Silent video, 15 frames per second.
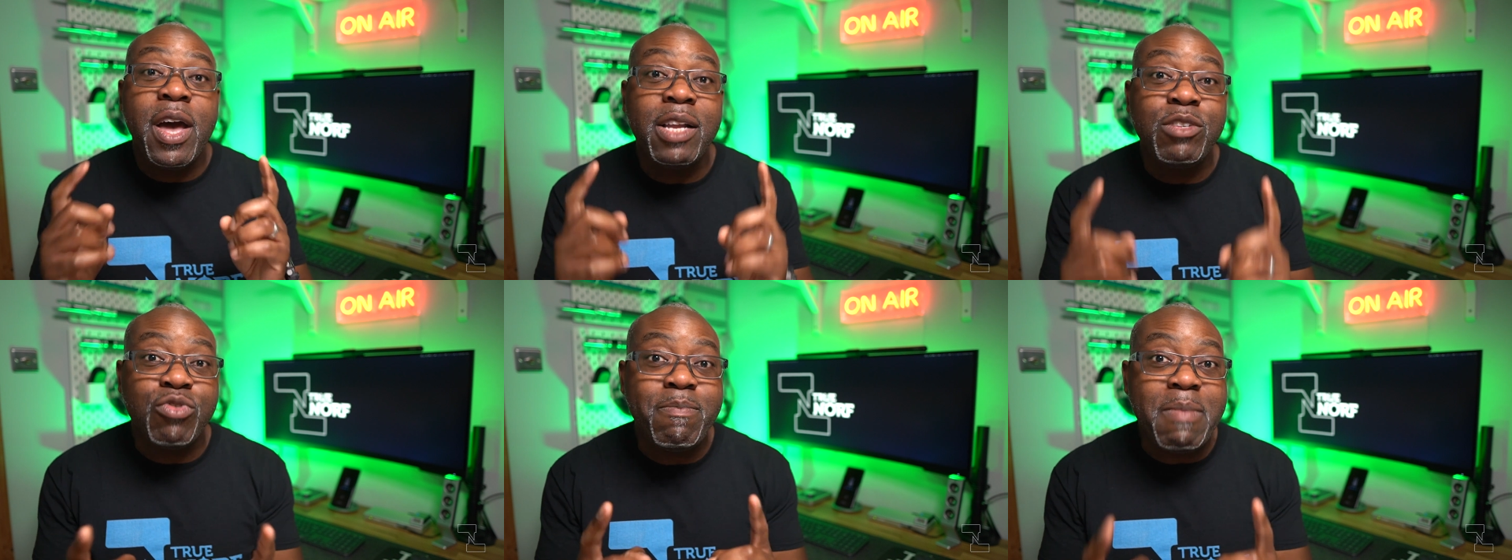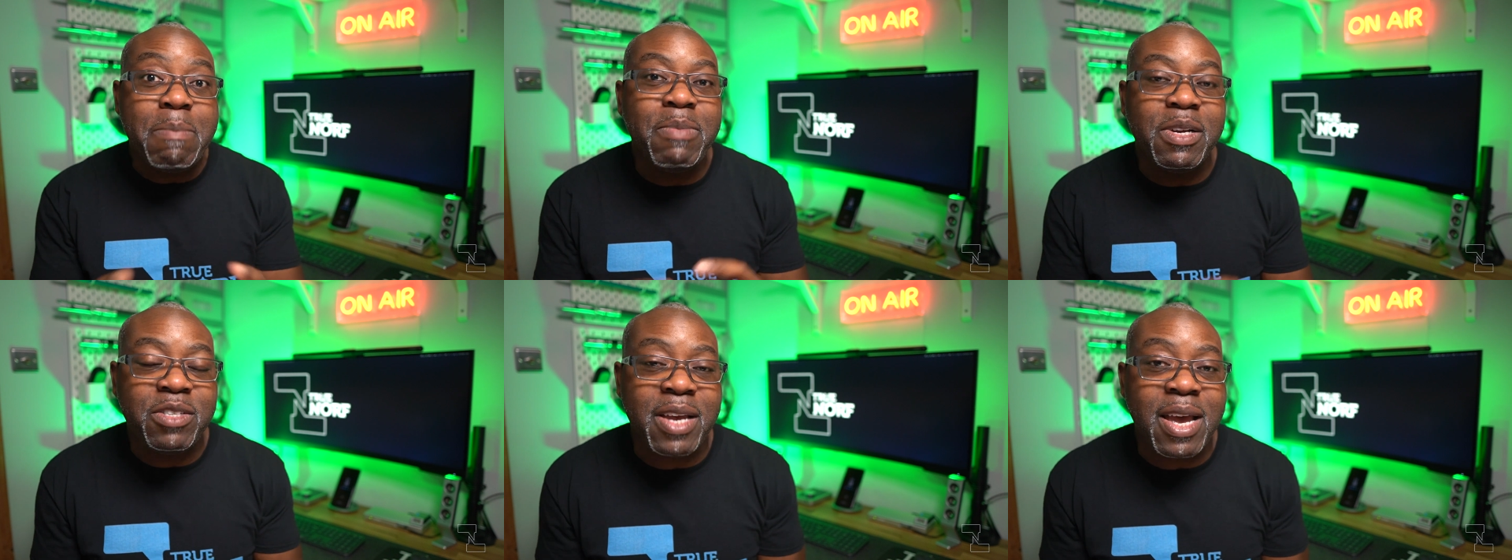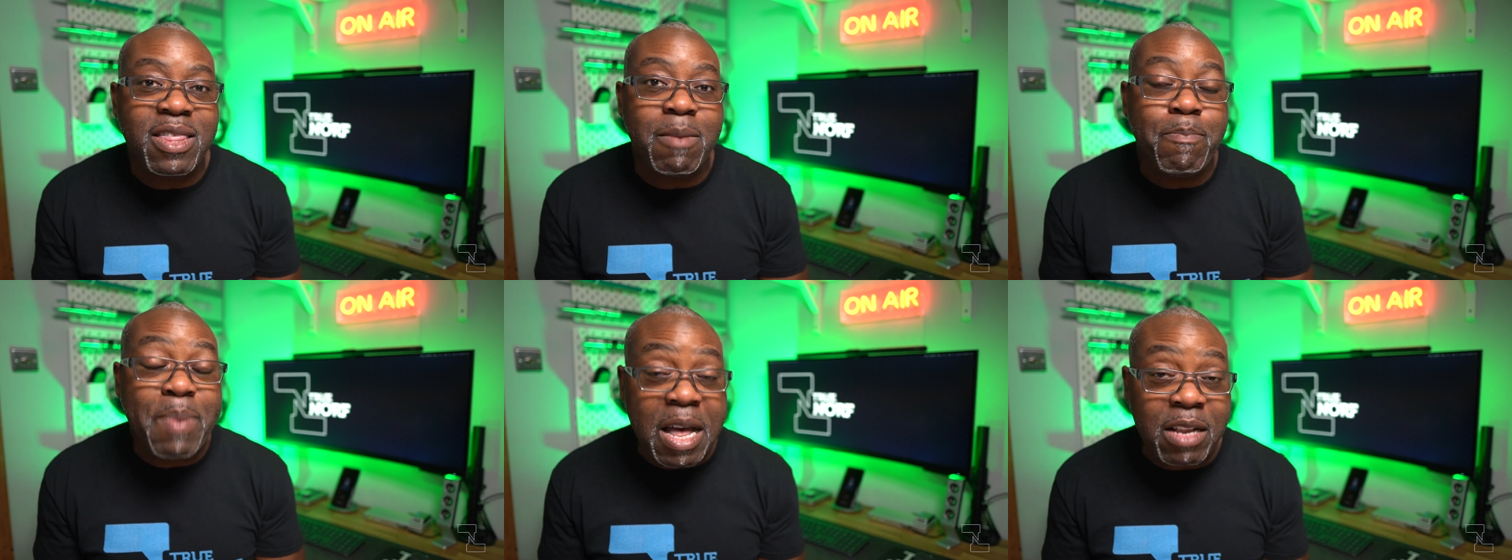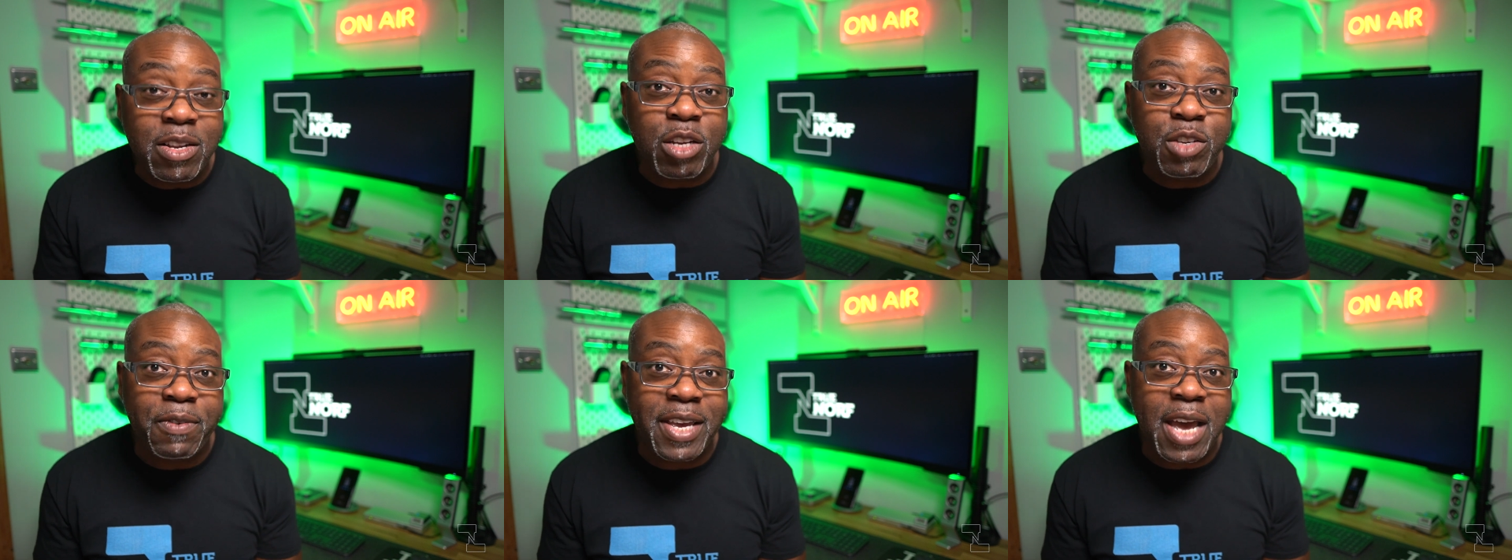and remember to hit the bell
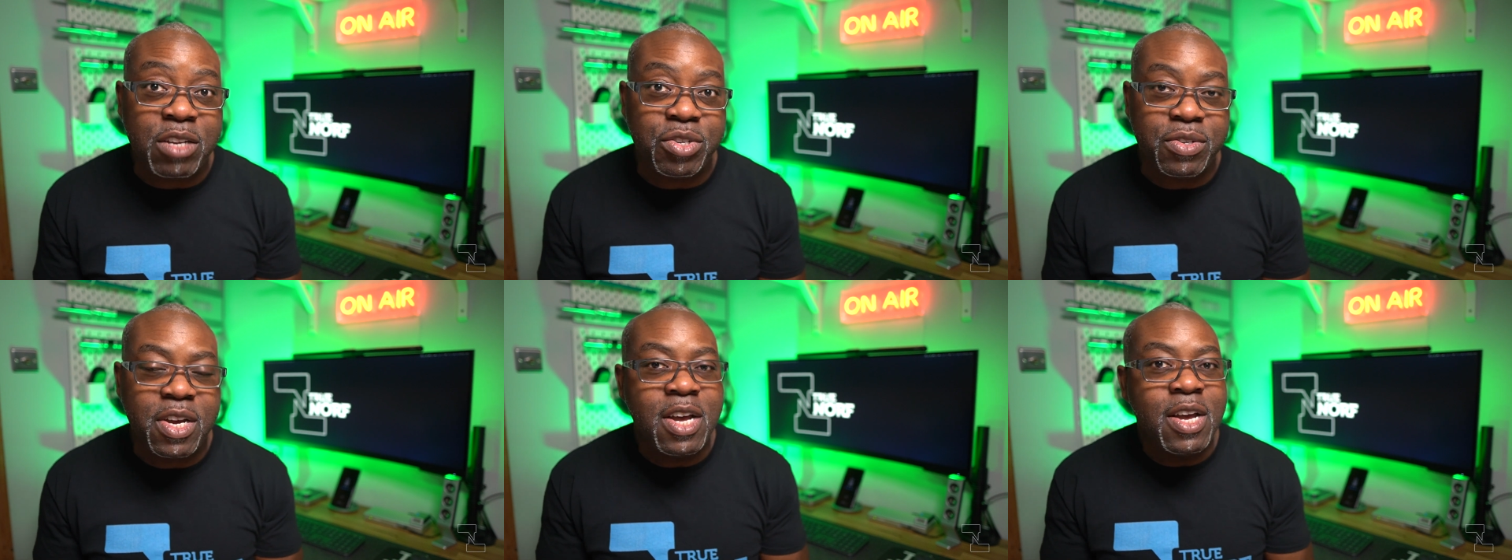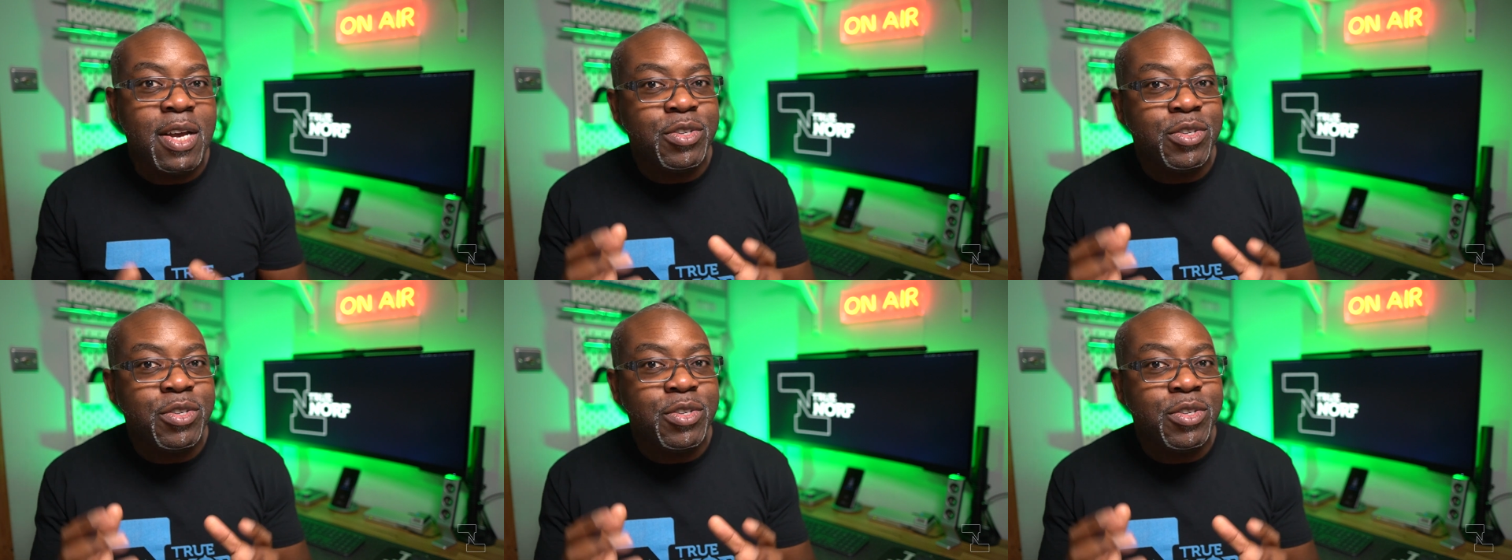notification